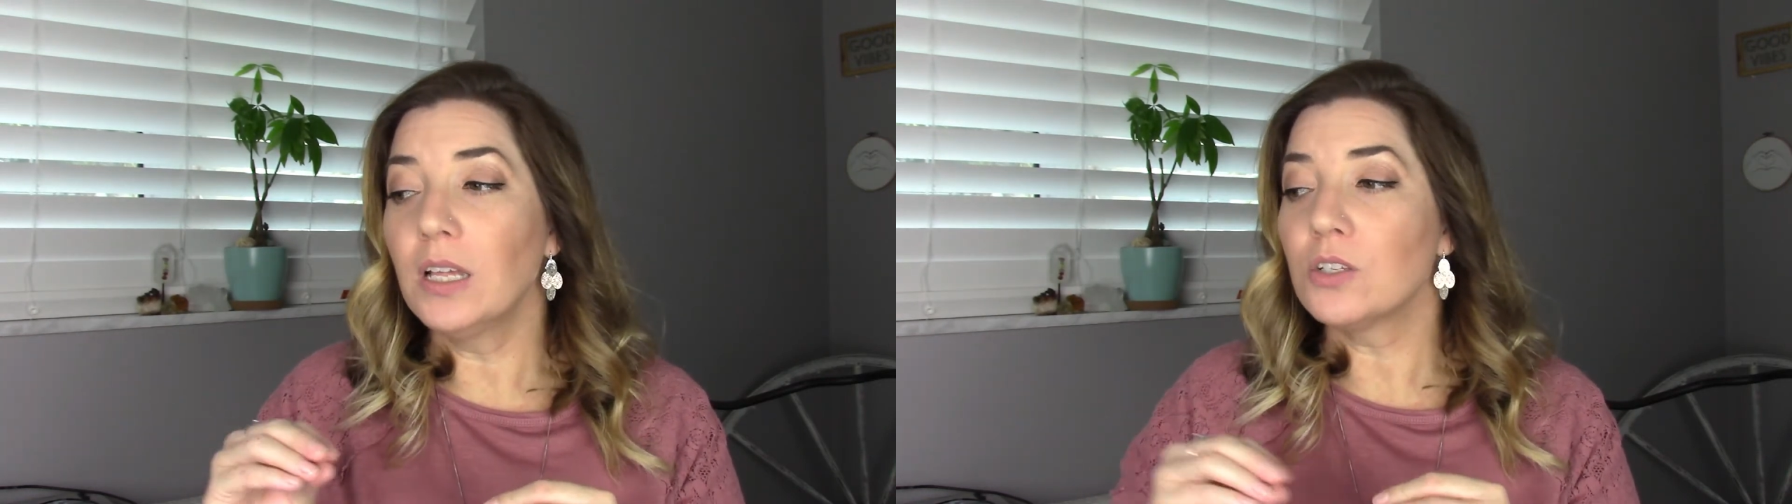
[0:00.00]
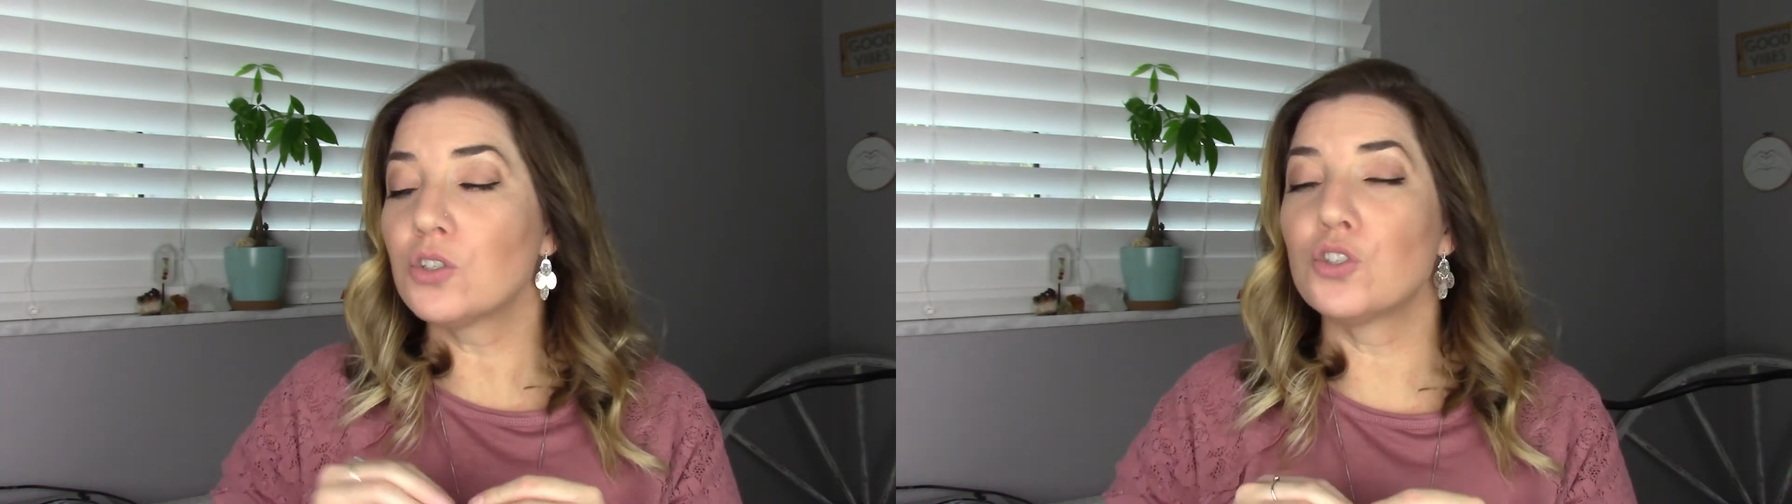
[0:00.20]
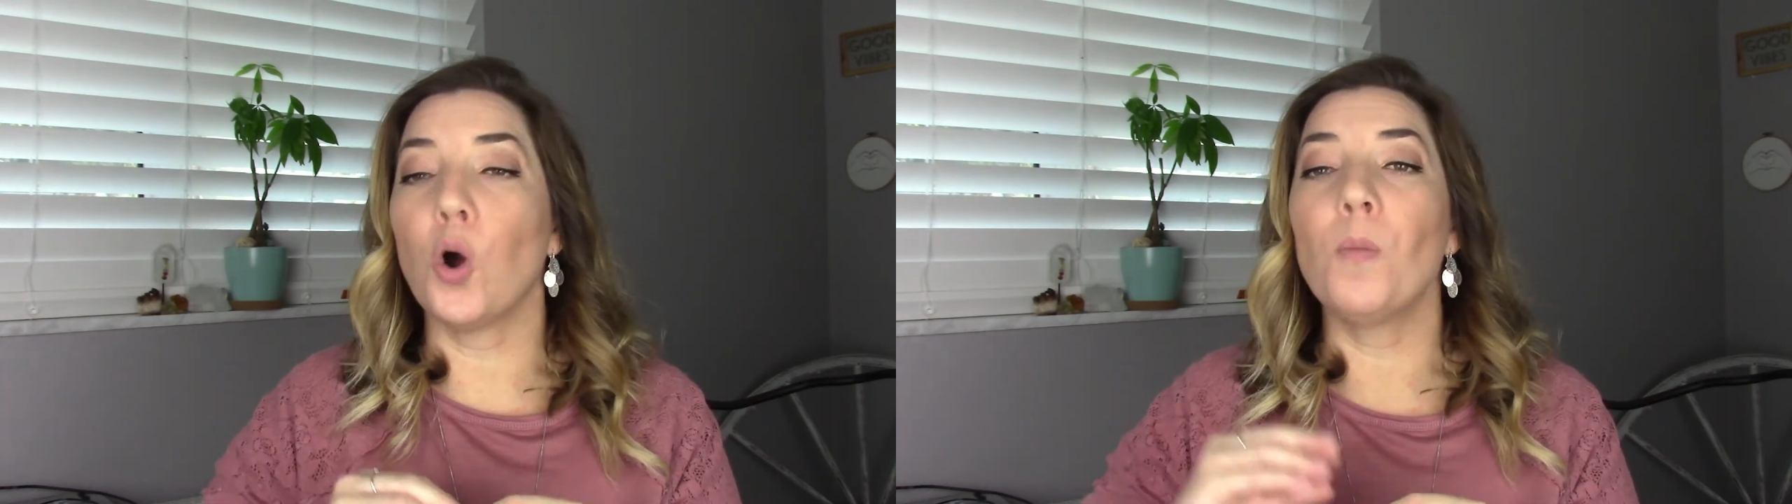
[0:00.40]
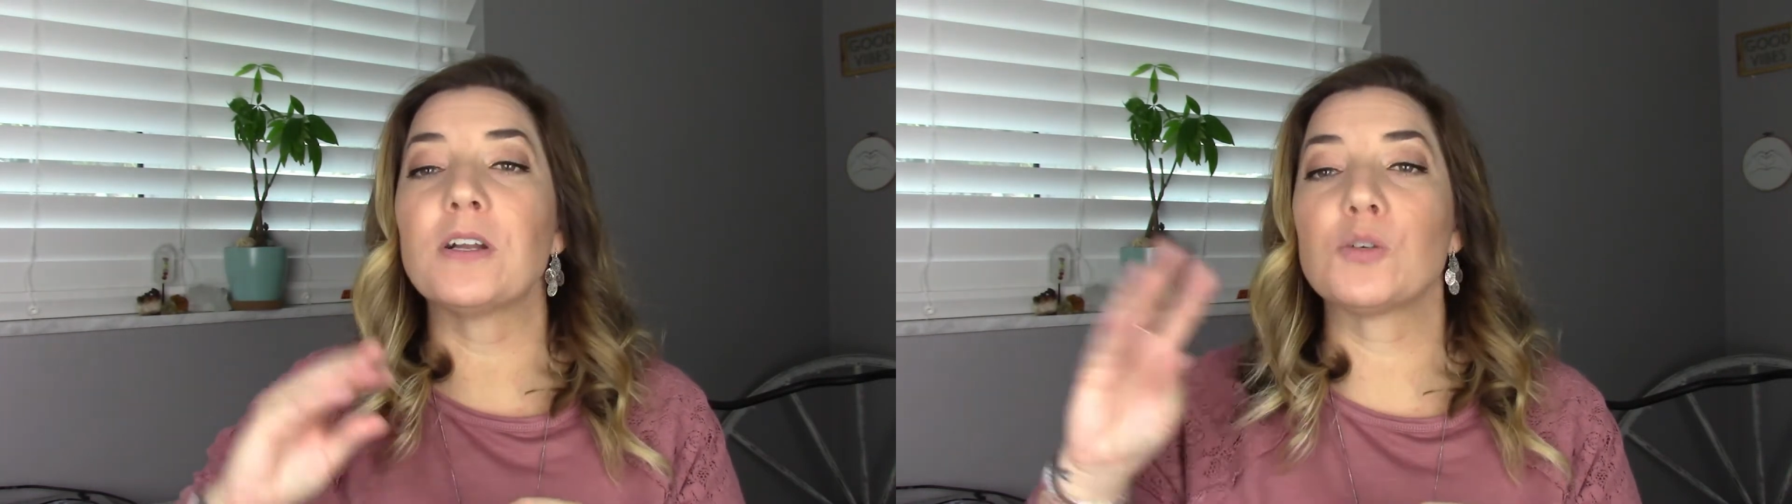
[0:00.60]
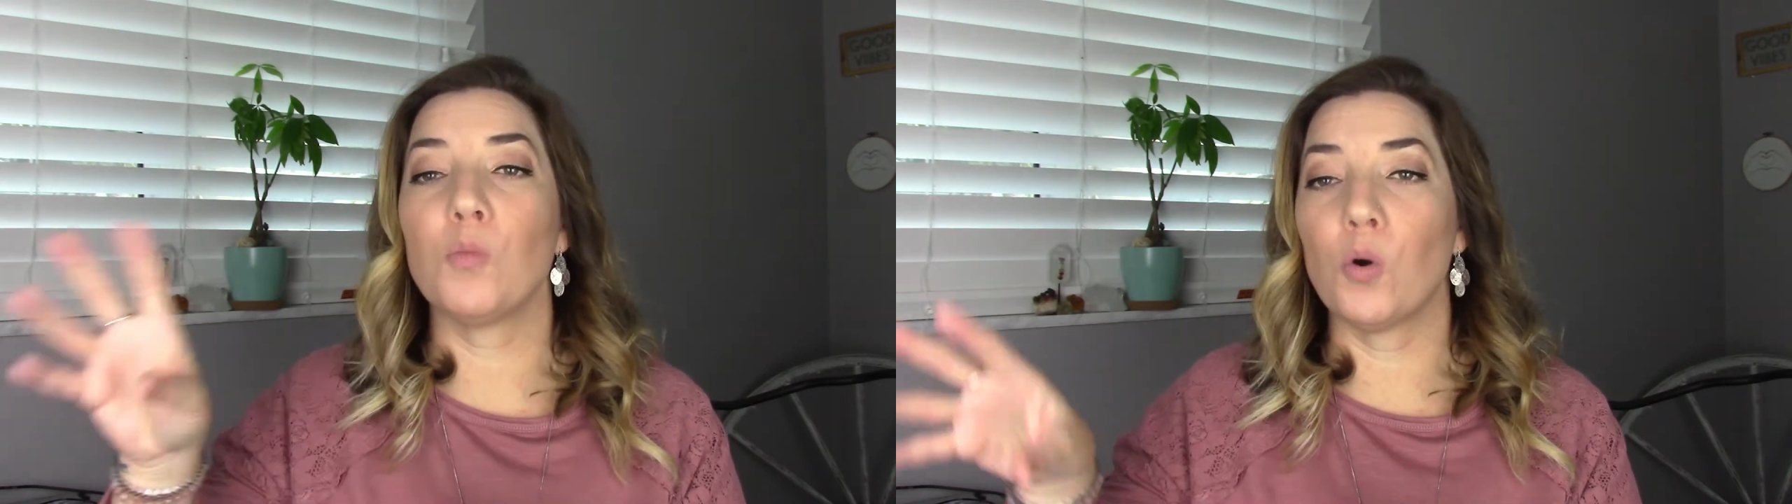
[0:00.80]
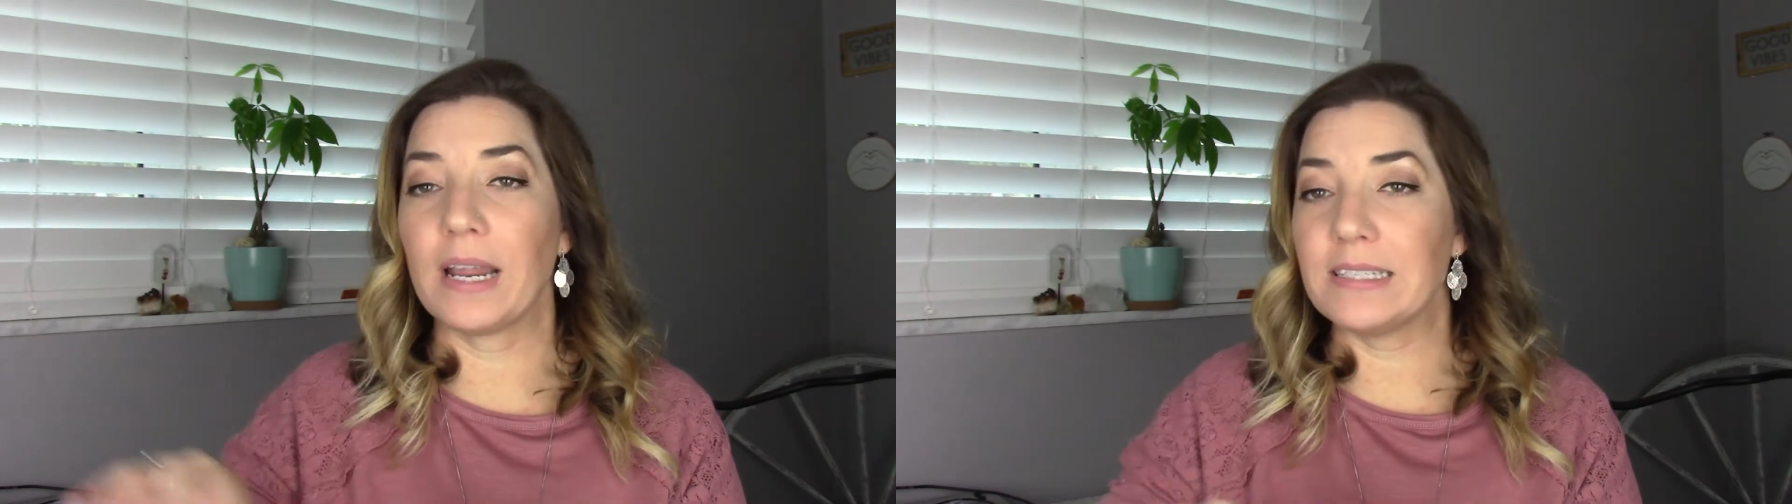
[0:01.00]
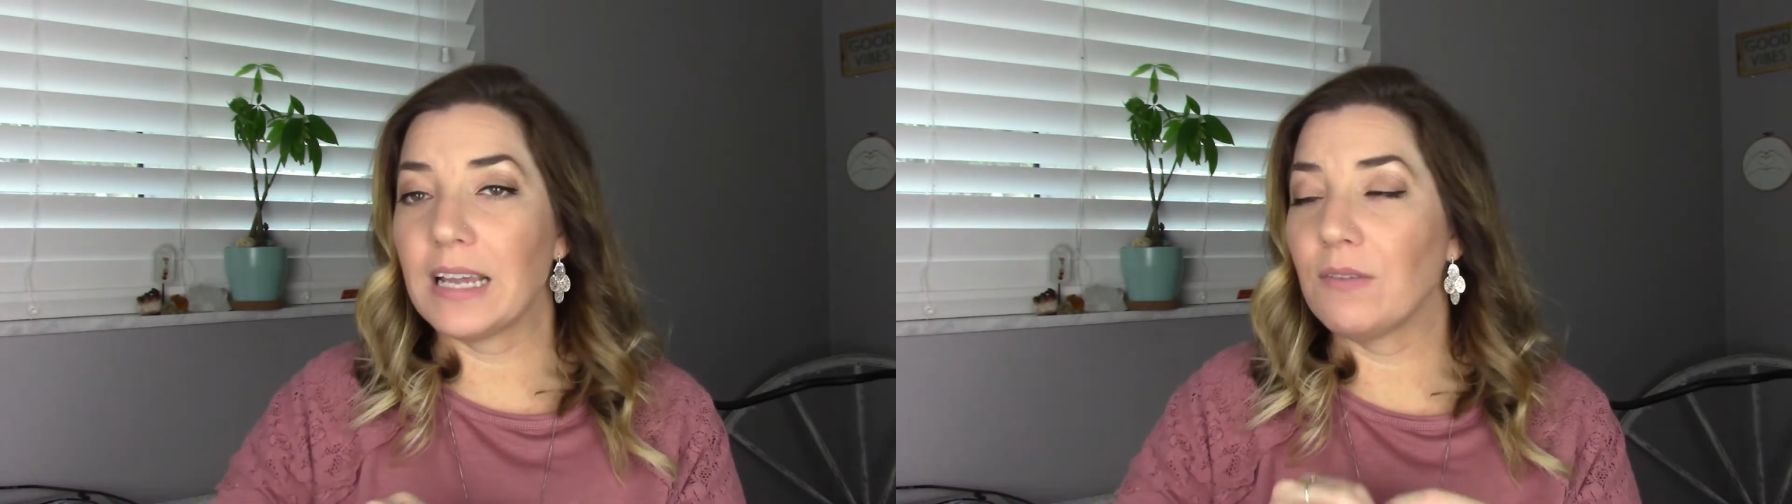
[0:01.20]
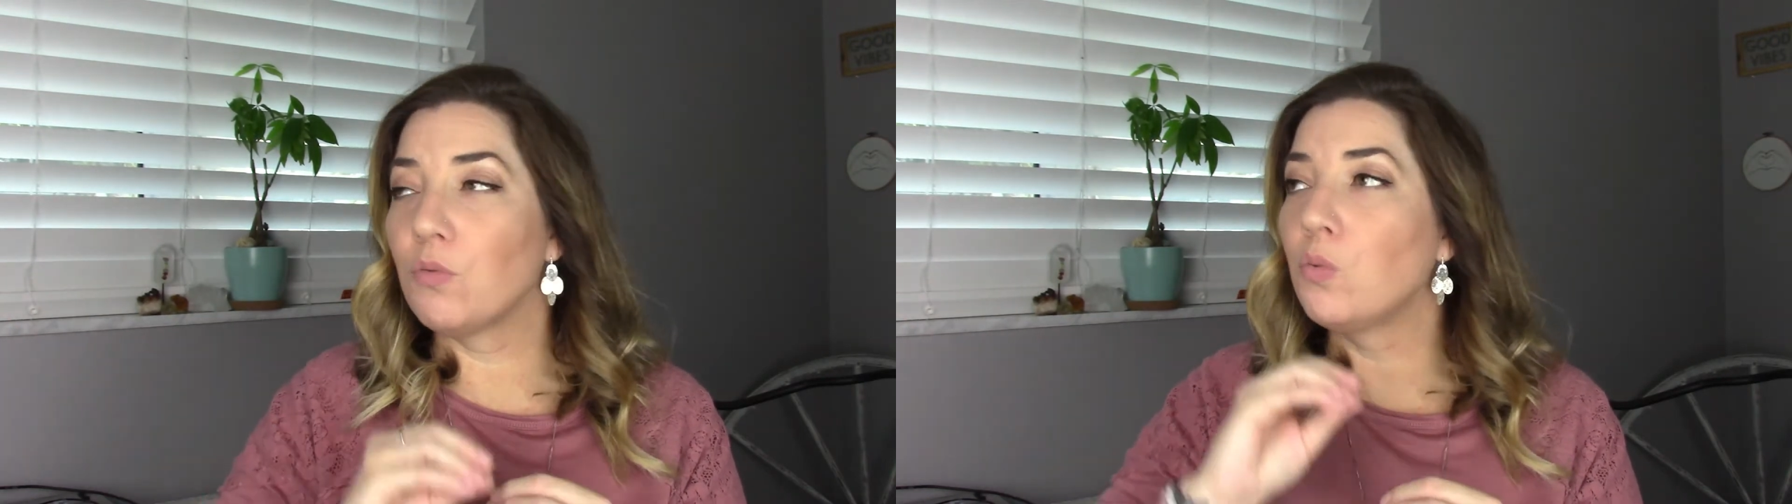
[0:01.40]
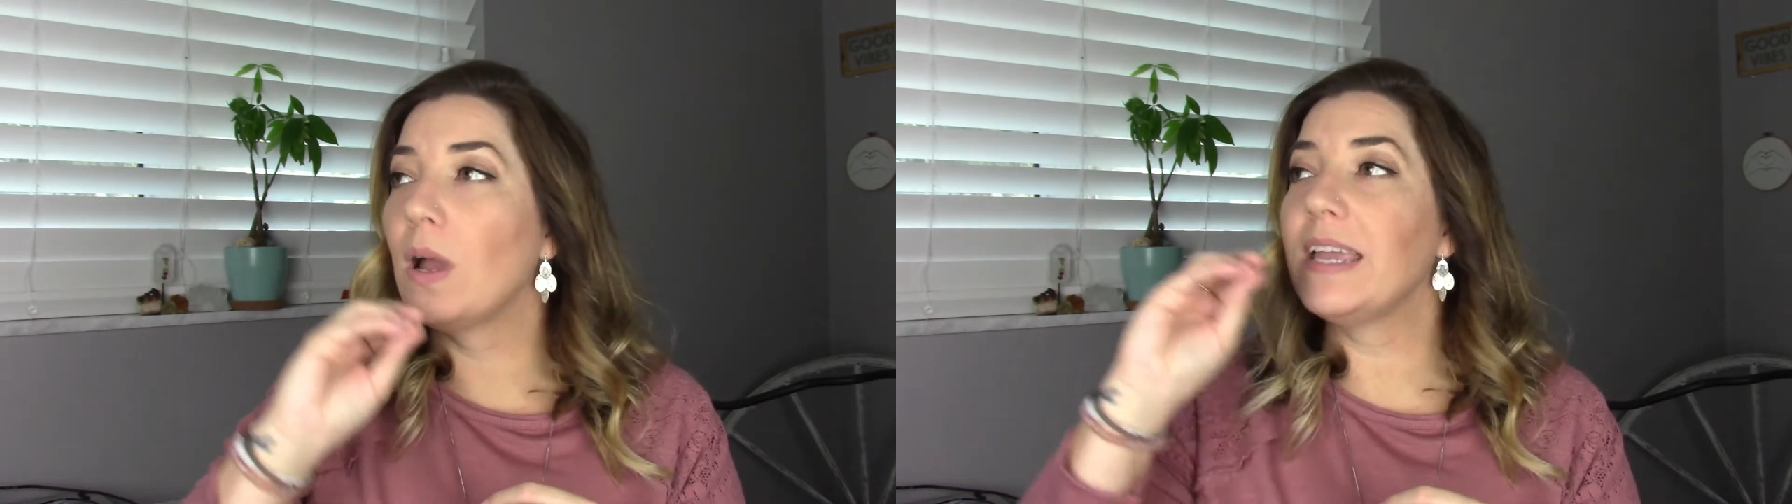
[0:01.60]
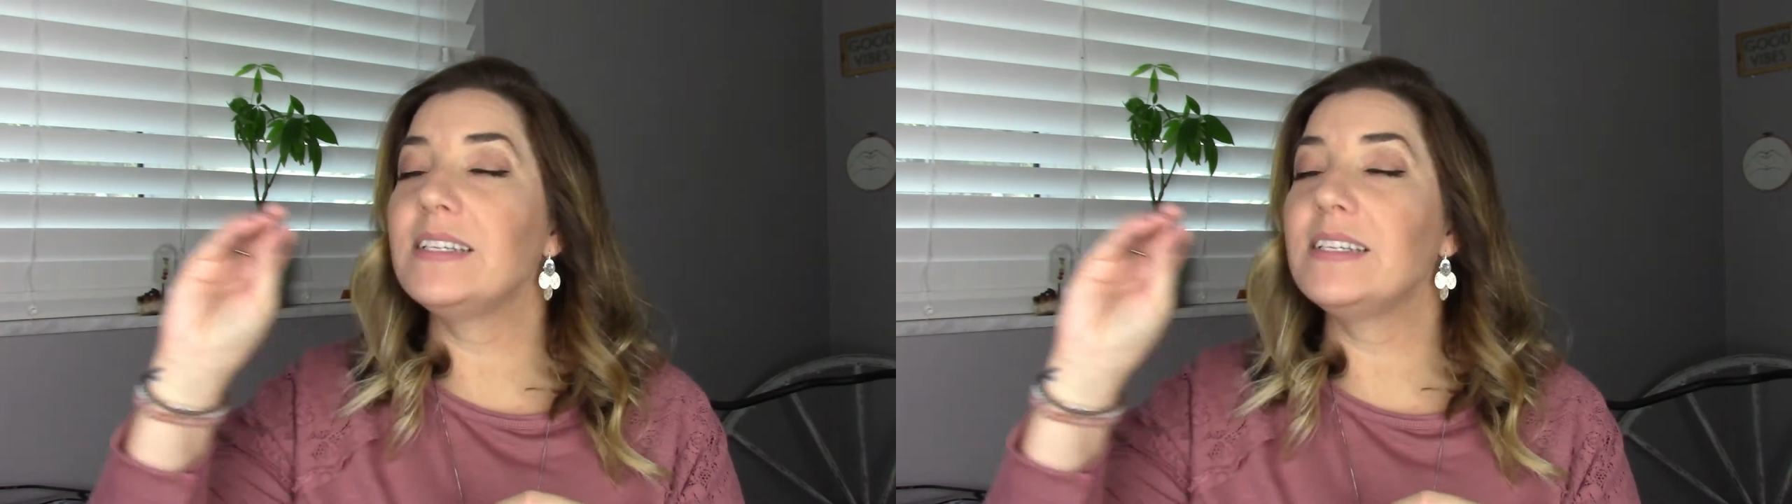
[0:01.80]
so much more and dive way